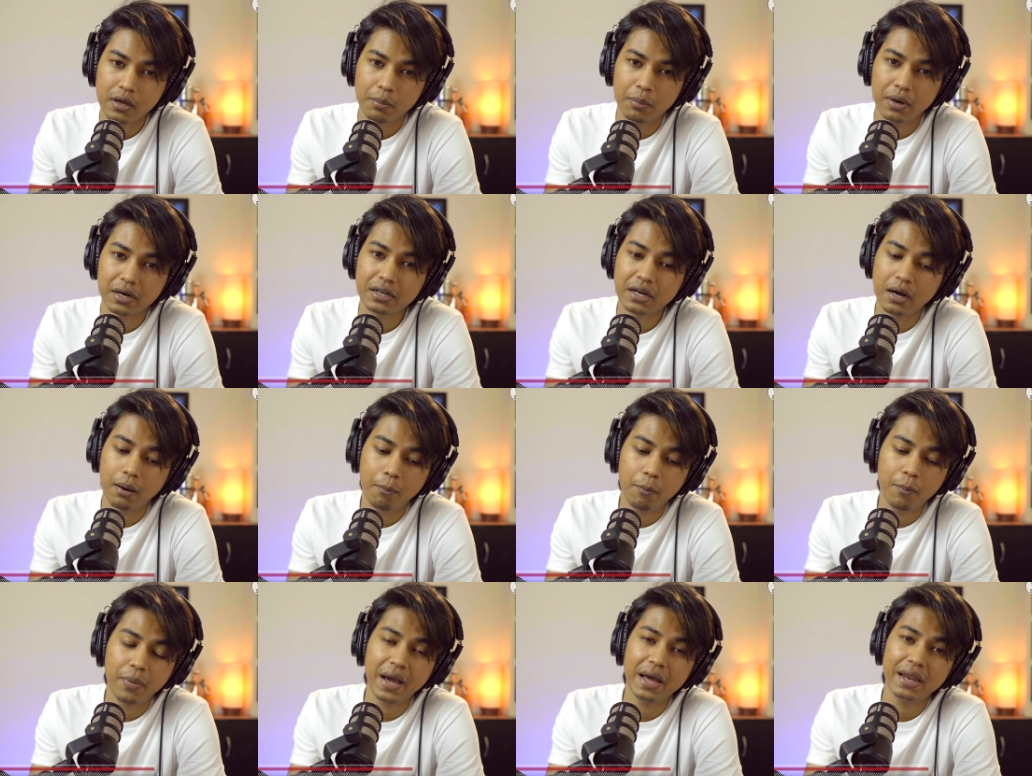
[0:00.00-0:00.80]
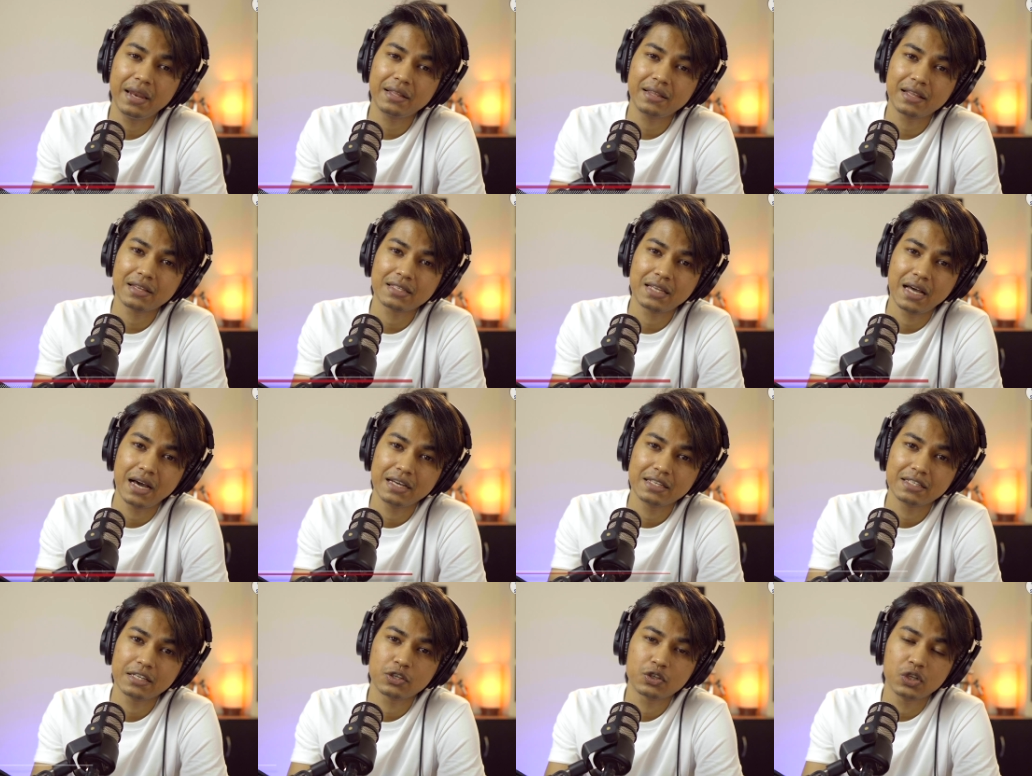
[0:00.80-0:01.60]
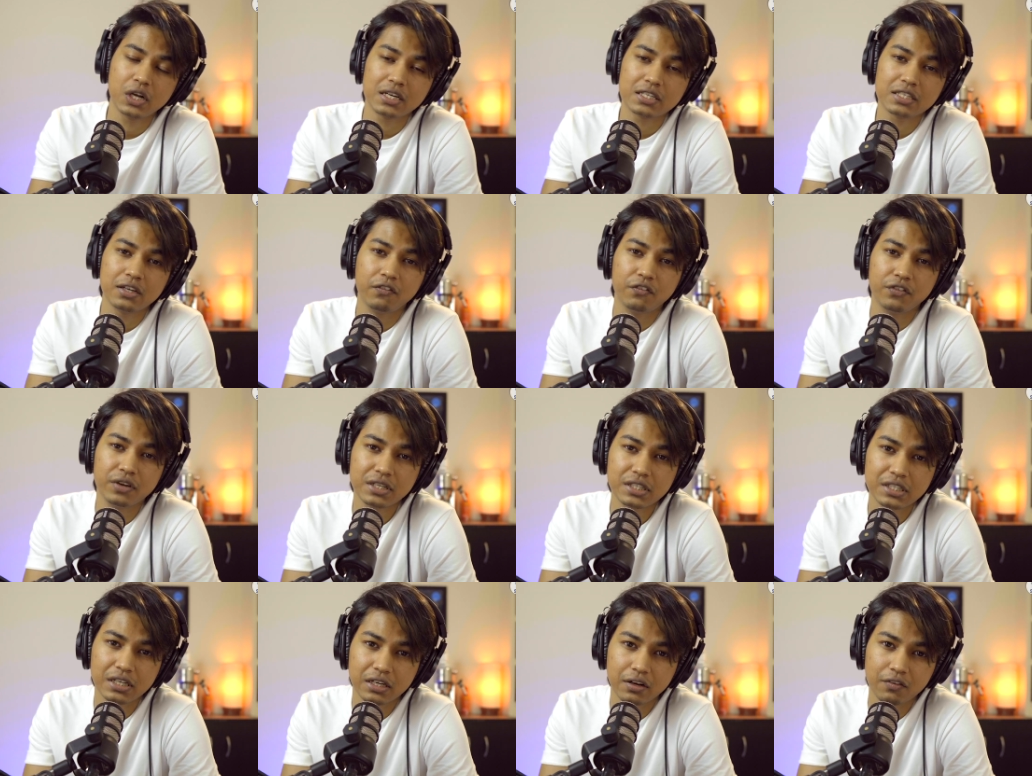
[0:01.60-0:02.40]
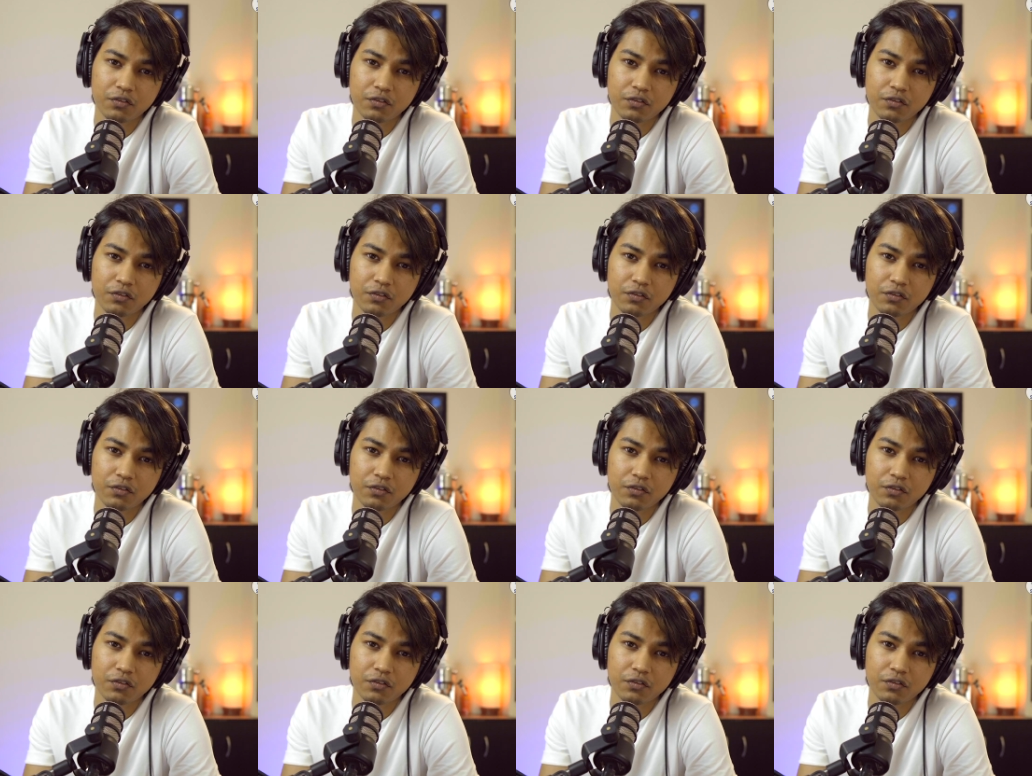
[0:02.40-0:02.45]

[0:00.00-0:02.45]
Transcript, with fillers: But comparing the size is not sufficient.